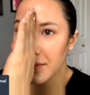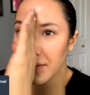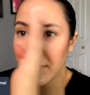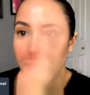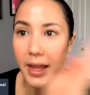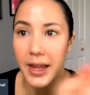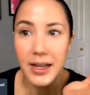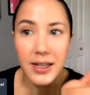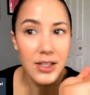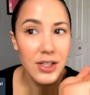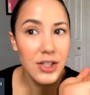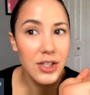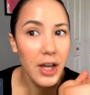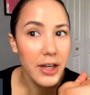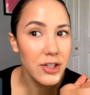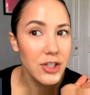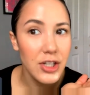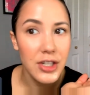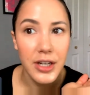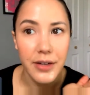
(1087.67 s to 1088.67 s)
Like,
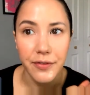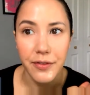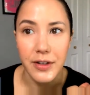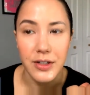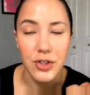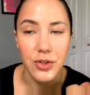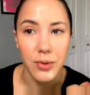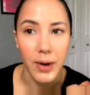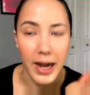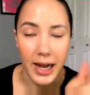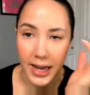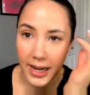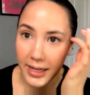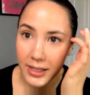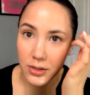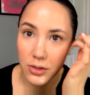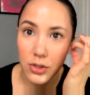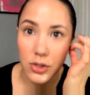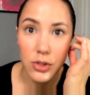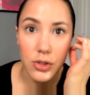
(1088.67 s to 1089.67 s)
such a difference, right?
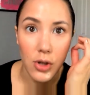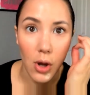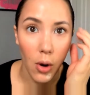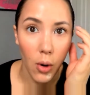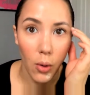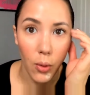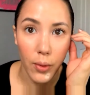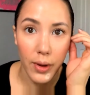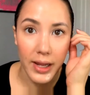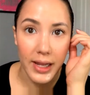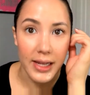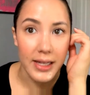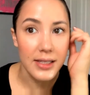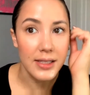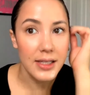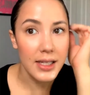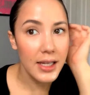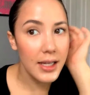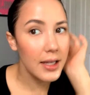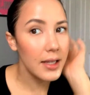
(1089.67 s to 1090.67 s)
And so
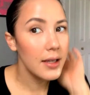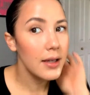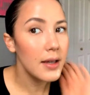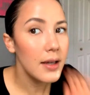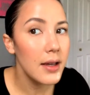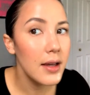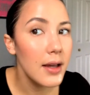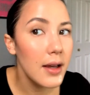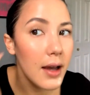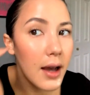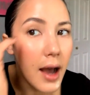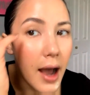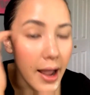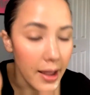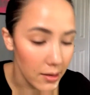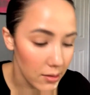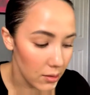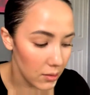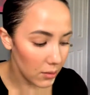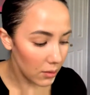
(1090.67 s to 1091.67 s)
easy.
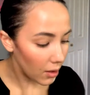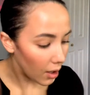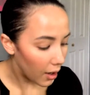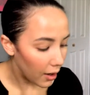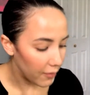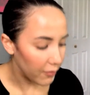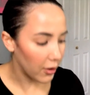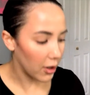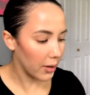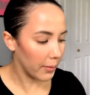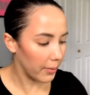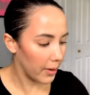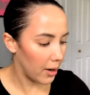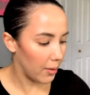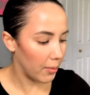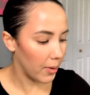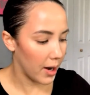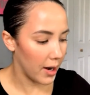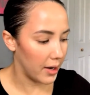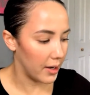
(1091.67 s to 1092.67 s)
I love our brow
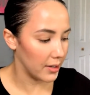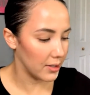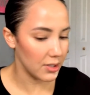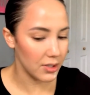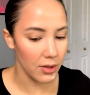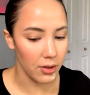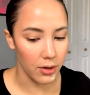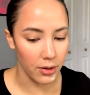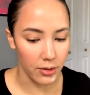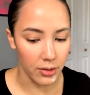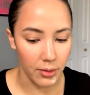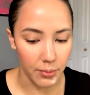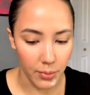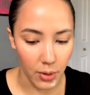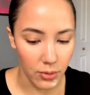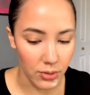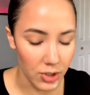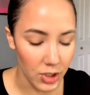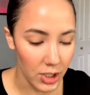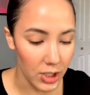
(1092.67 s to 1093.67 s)
products. So they're the
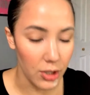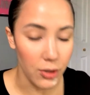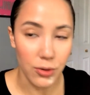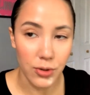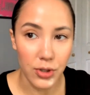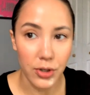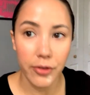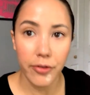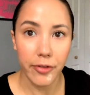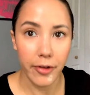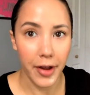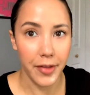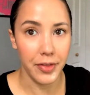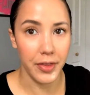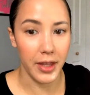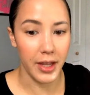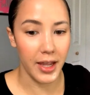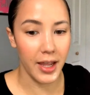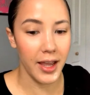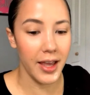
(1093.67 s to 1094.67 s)
most
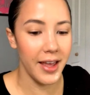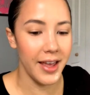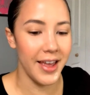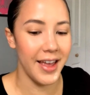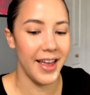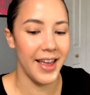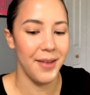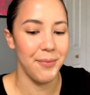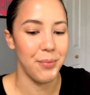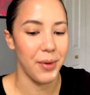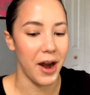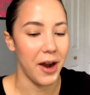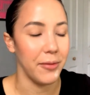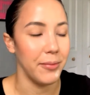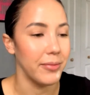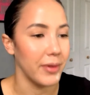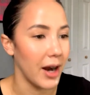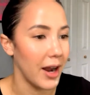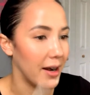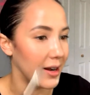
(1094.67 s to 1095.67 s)
user-friendly brow
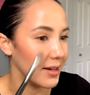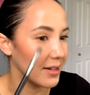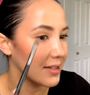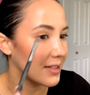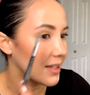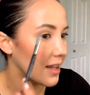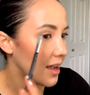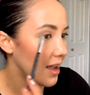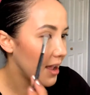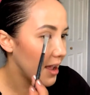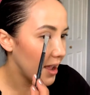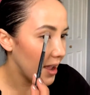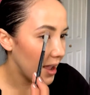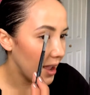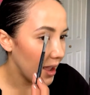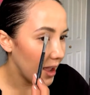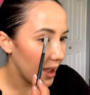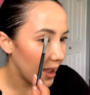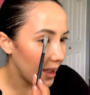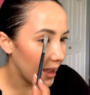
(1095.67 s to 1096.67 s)
products,
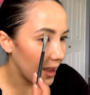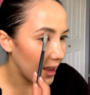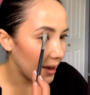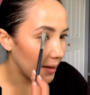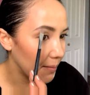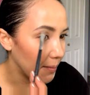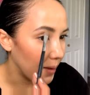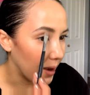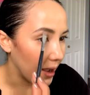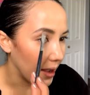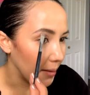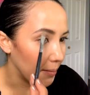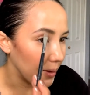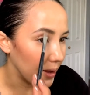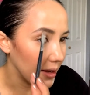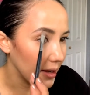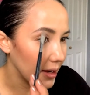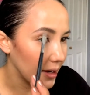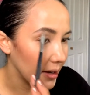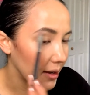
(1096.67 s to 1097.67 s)
in my
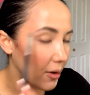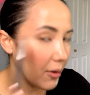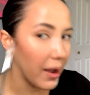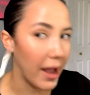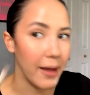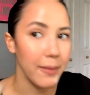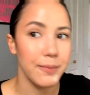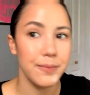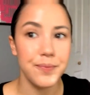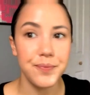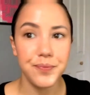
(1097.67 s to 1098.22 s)
opinion. Okay.